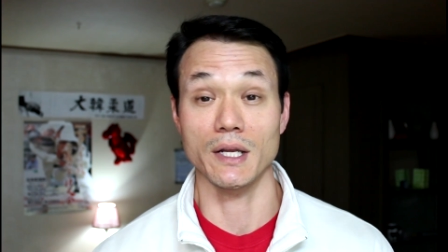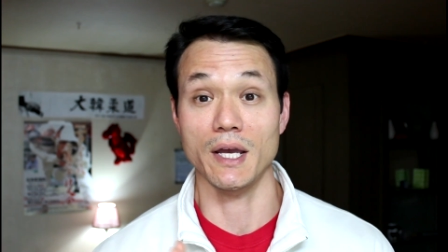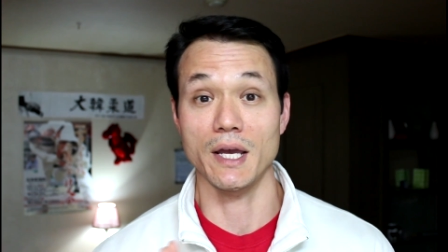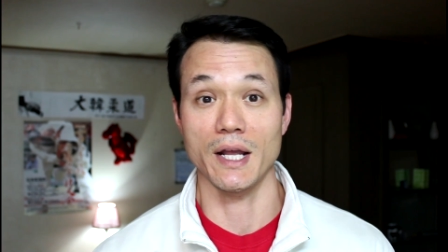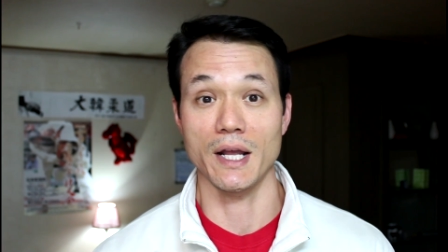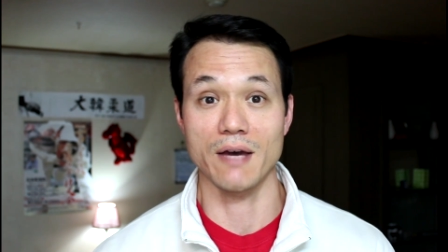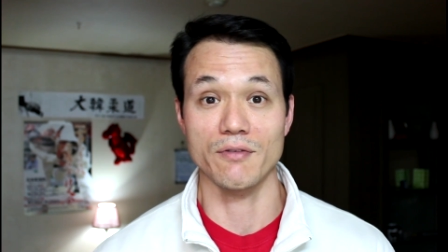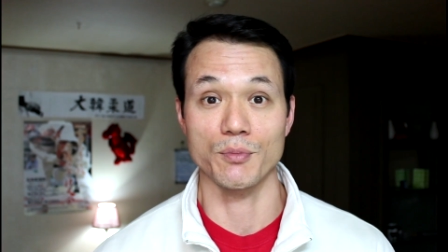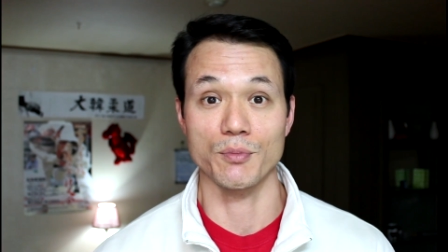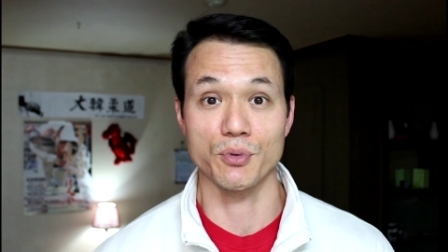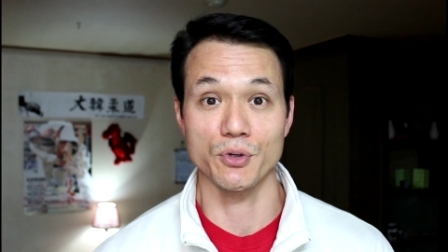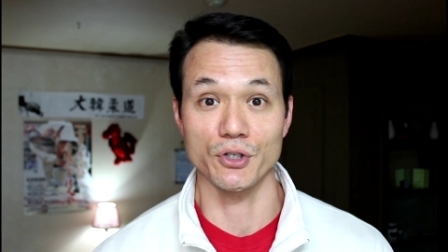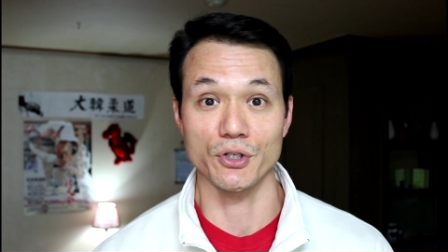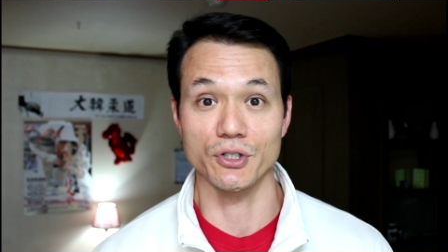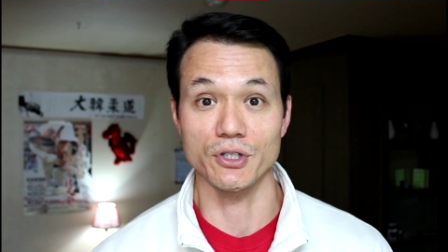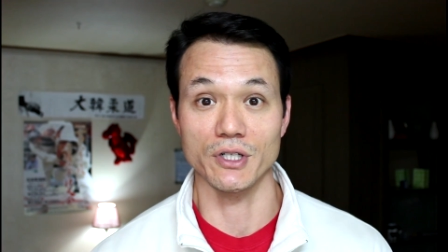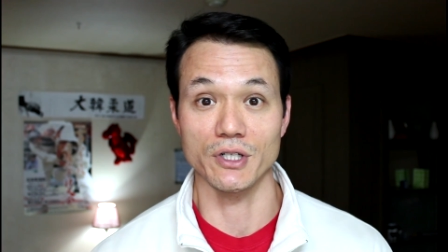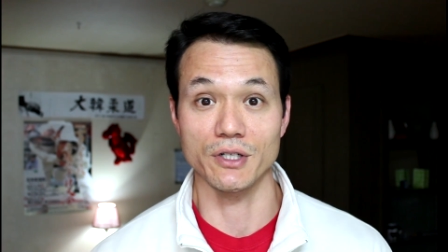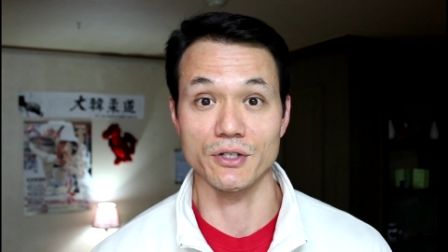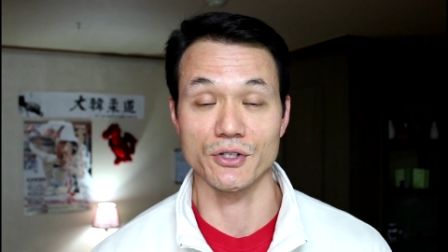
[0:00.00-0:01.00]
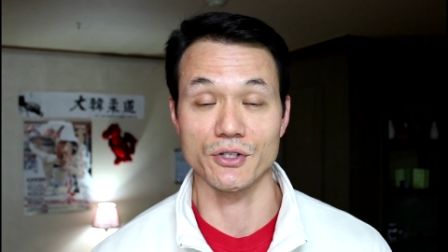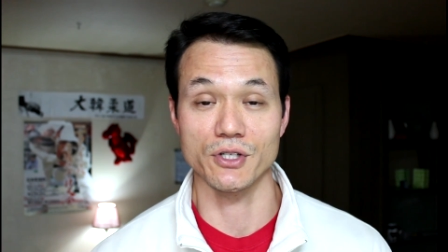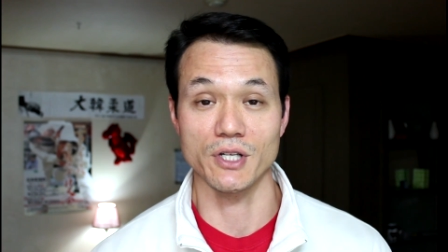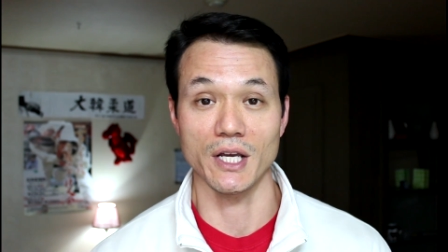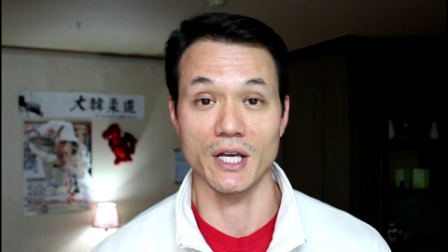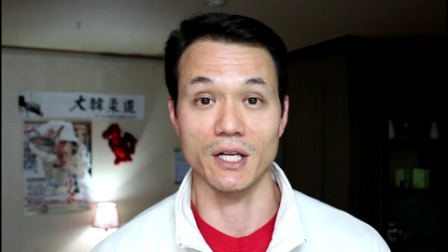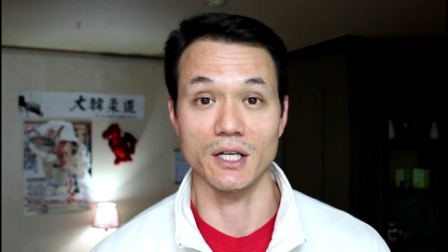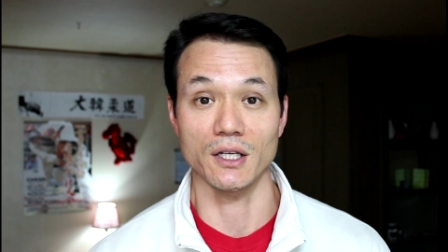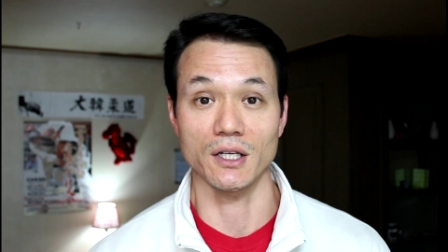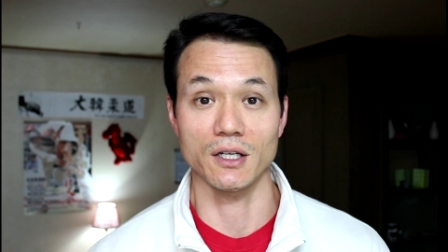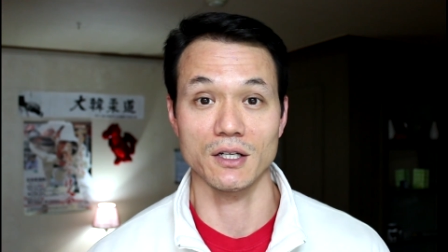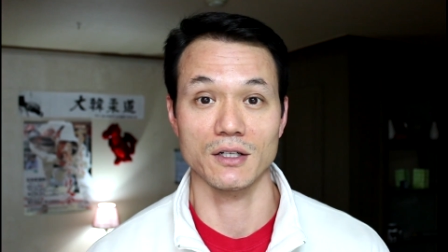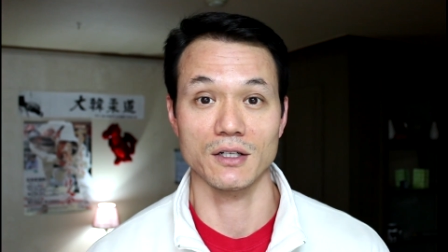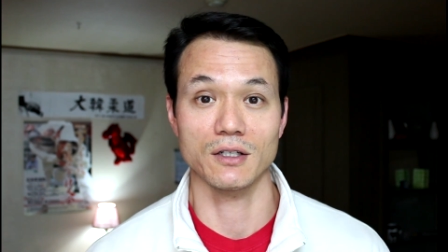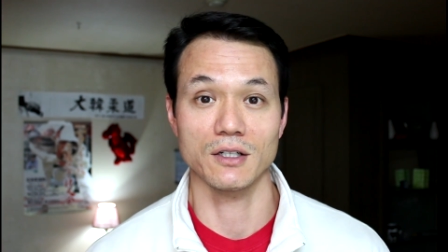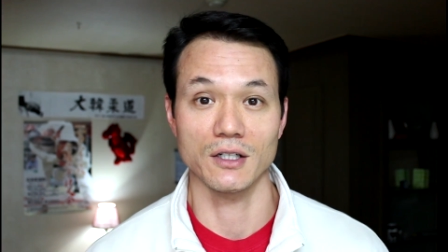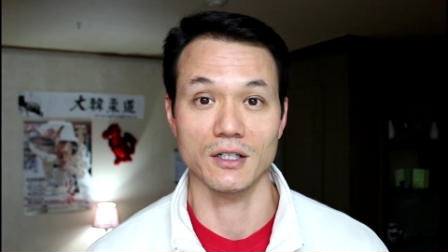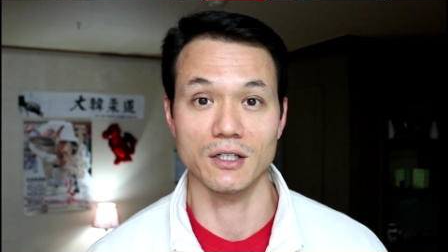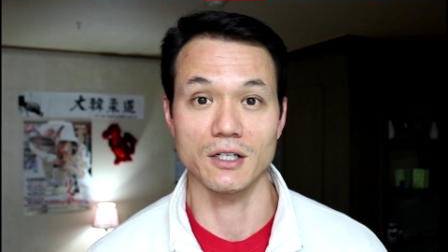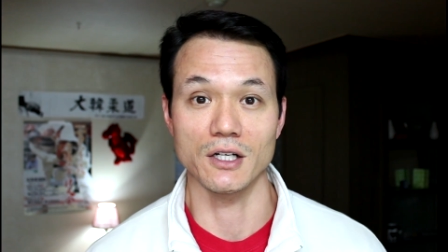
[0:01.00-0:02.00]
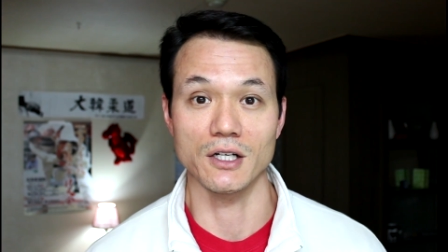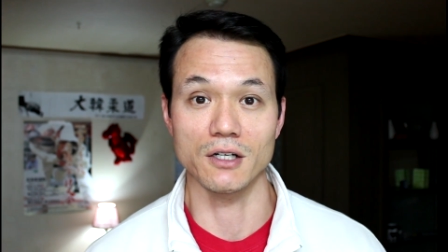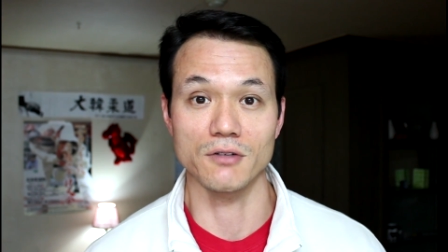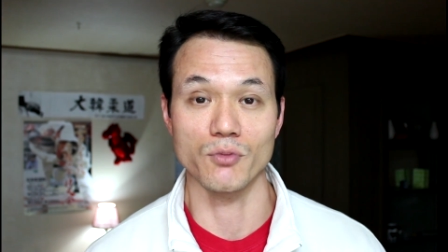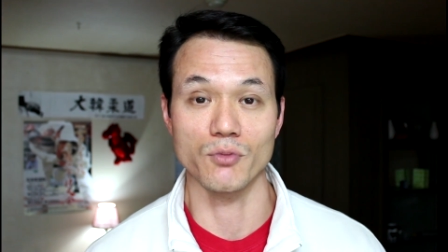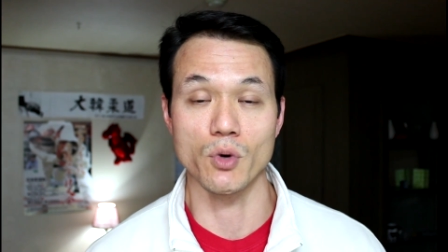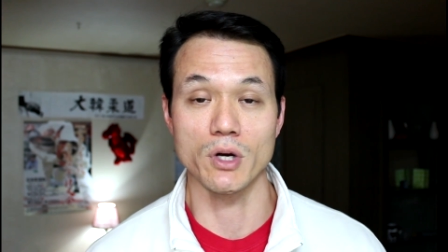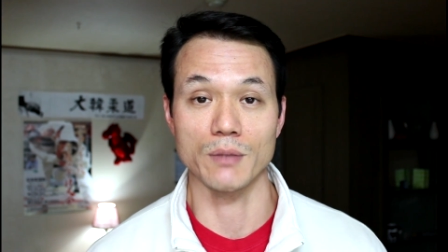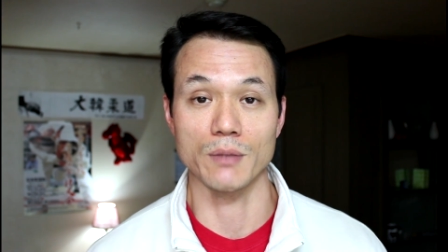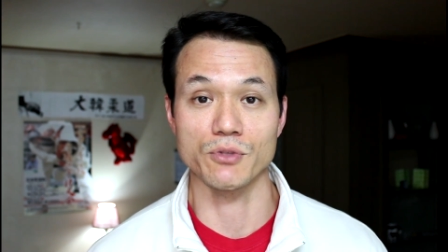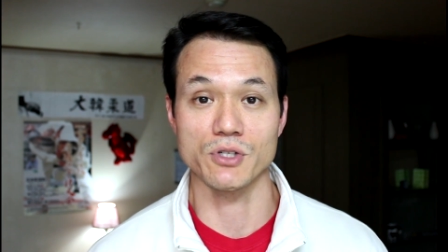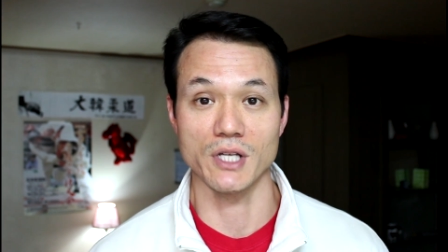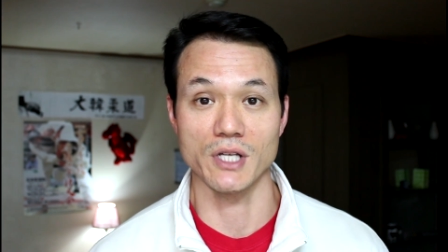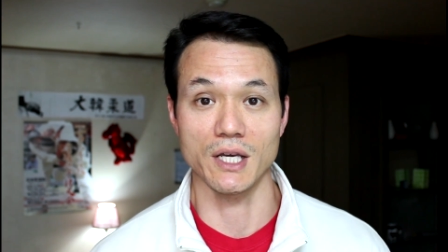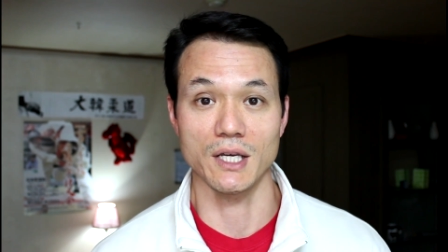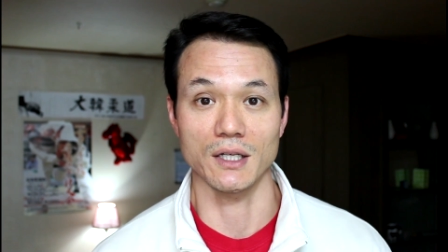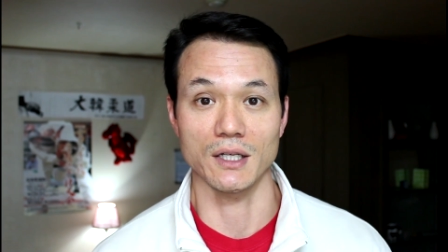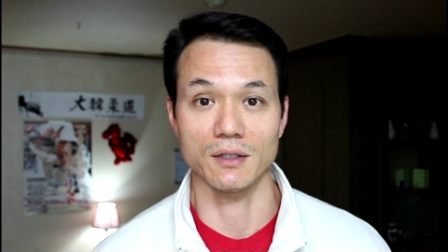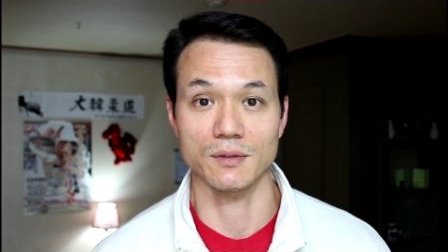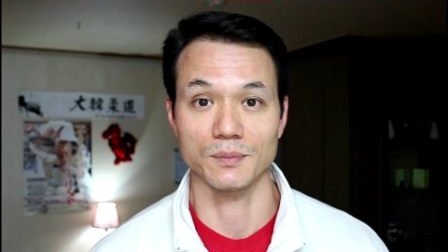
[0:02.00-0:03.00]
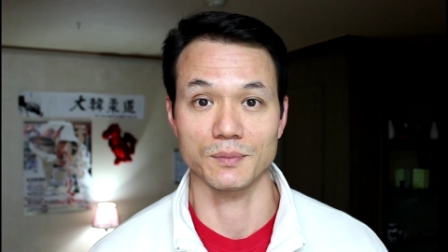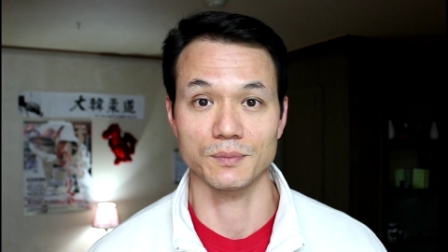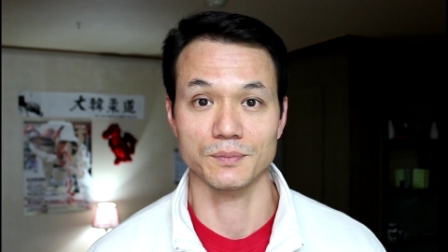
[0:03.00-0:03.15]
and have a pretty good understanding of what I'm saying.